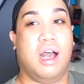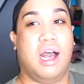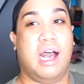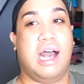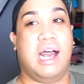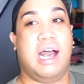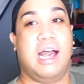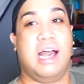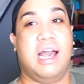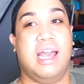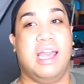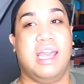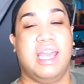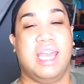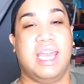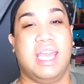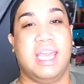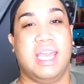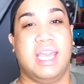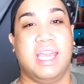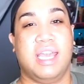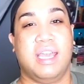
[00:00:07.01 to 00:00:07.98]

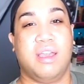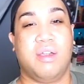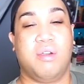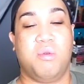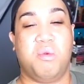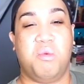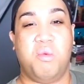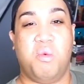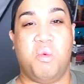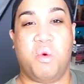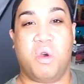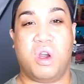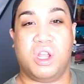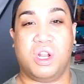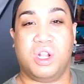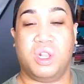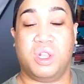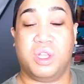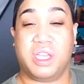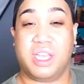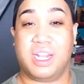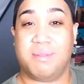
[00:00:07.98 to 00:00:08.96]
I wanna
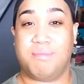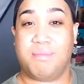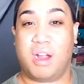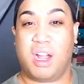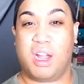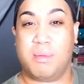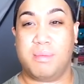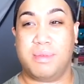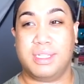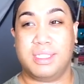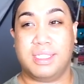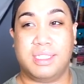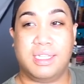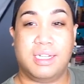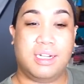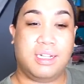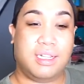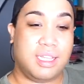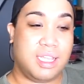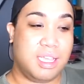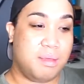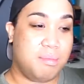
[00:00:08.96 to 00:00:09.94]
look at apartments in
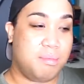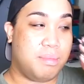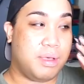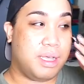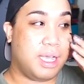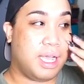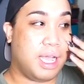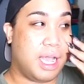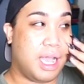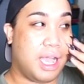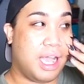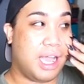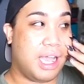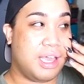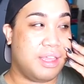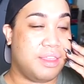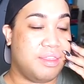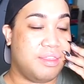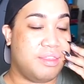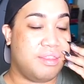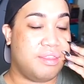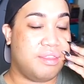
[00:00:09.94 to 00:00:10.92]
LA, but I
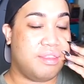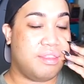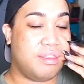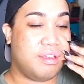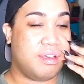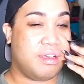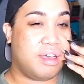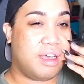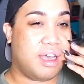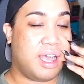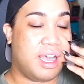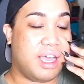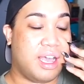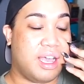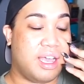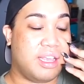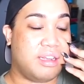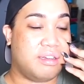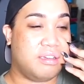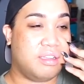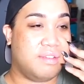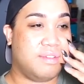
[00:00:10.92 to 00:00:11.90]

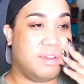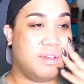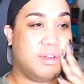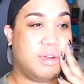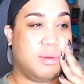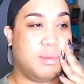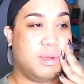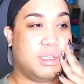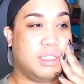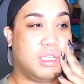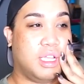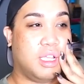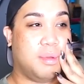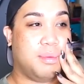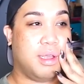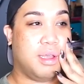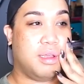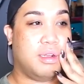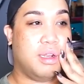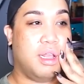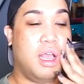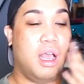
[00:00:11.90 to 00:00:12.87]
don't even know what I'm gonna talk
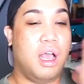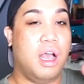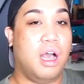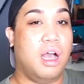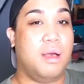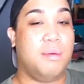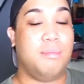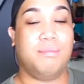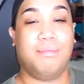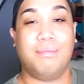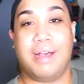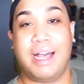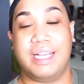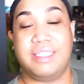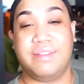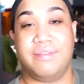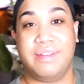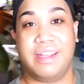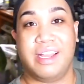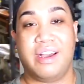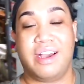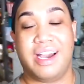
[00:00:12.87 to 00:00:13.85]
about. As
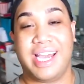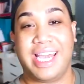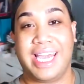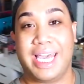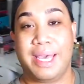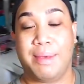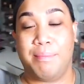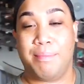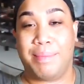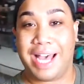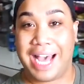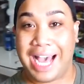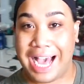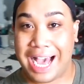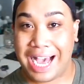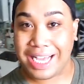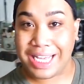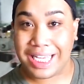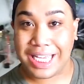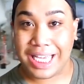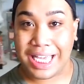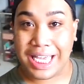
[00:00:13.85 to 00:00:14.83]
of now, I am
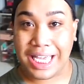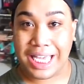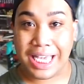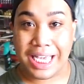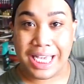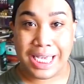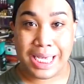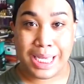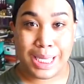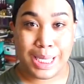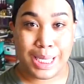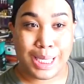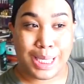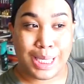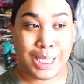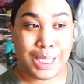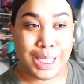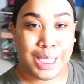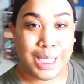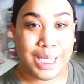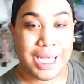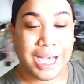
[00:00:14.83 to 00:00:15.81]
packing.
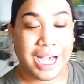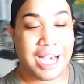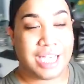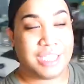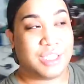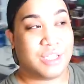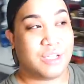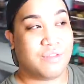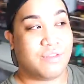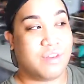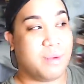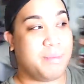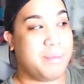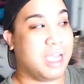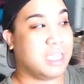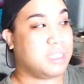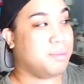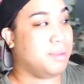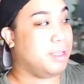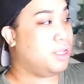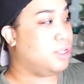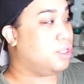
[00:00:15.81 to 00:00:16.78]
I so far
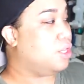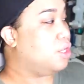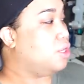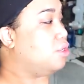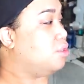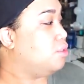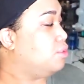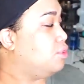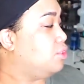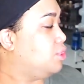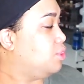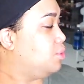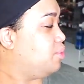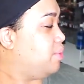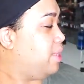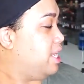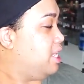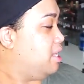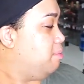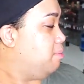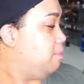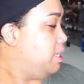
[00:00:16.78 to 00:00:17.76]
packed my clothes just
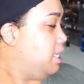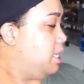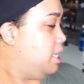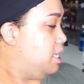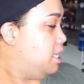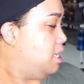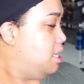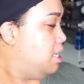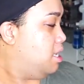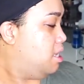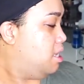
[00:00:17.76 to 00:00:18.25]
randomly.